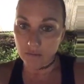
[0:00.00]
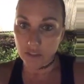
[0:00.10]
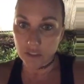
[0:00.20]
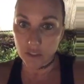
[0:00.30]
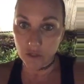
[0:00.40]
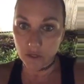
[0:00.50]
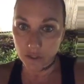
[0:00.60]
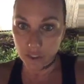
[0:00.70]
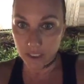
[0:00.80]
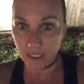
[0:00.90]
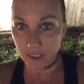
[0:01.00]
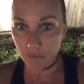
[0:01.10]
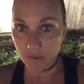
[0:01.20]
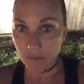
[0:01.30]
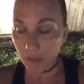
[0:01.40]
just so you understand
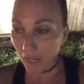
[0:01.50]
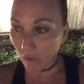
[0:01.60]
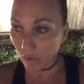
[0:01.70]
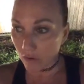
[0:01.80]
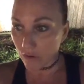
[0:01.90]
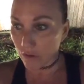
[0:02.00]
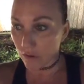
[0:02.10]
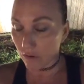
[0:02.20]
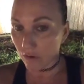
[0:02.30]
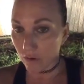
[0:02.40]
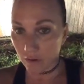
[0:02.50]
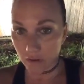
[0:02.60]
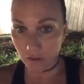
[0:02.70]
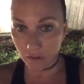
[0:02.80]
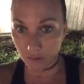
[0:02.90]
that when the bank orders
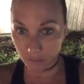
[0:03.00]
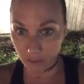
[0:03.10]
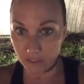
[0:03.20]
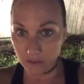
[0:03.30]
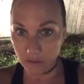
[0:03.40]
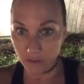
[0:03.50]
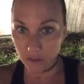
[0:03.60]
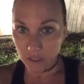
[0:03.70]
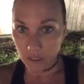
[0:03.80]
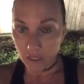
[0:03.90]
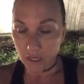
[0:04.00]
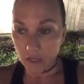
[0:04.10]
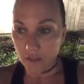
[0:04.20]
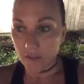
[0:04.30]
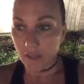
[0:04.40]
the appraisal,
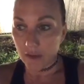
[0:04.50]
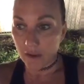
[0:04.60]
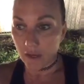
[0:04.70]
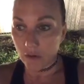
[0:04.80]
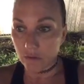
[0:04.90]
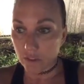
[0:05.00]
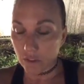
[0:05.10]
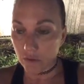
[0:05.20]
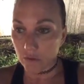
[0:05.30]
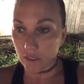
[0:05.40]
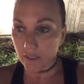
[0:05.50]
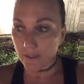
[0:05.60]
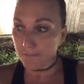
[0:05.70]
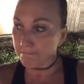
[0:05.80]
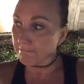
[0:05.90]
they, it goes into
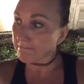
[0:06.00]
a,